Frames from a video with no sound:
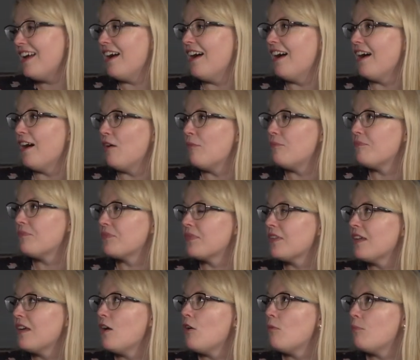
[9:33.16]

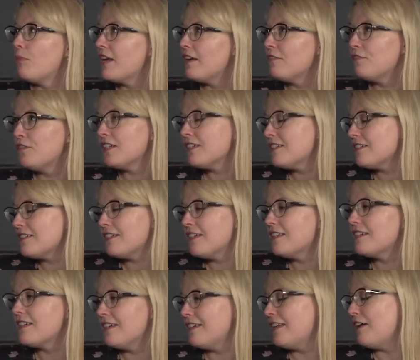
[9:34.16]
Um, but I think
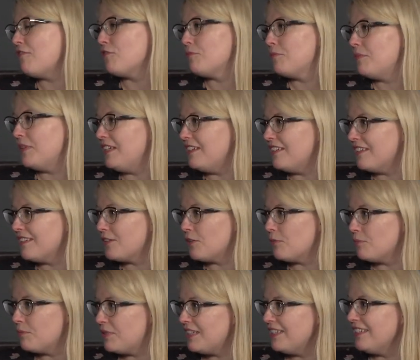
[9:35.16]
it can never be
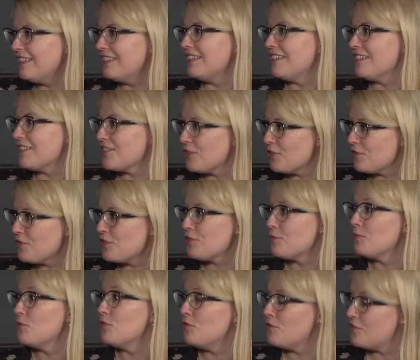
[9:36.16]
completely sort of
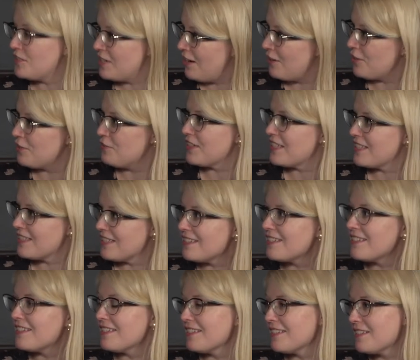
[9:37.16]
smoothed out of
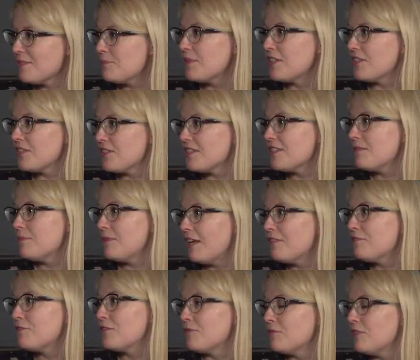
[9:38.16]
existence because the
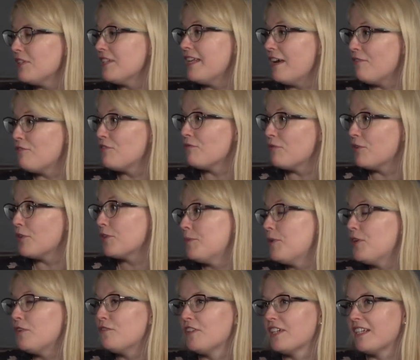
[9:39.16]
platform will never work
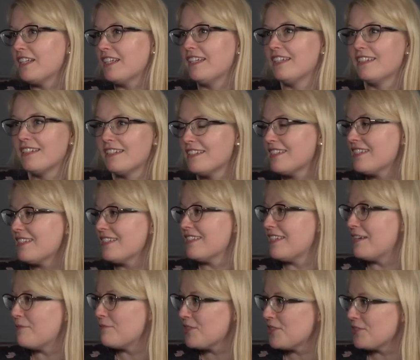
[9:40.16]
perfectly, and it's the
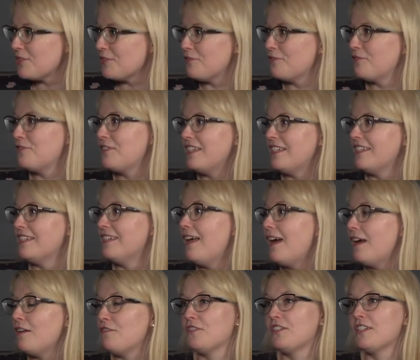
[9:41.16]
same sort of in
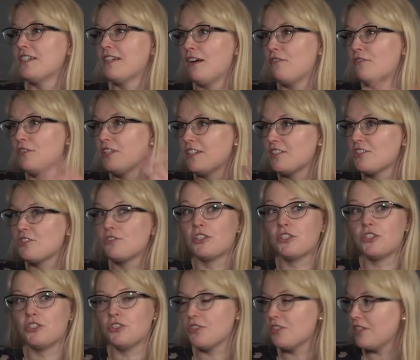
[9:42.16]
life and the governing
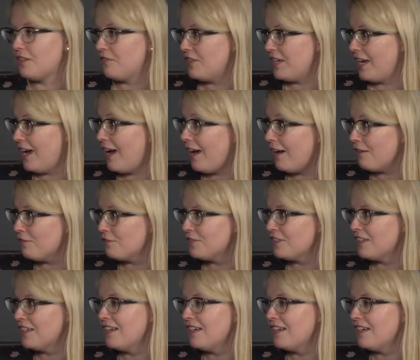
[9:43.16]
structures that we have.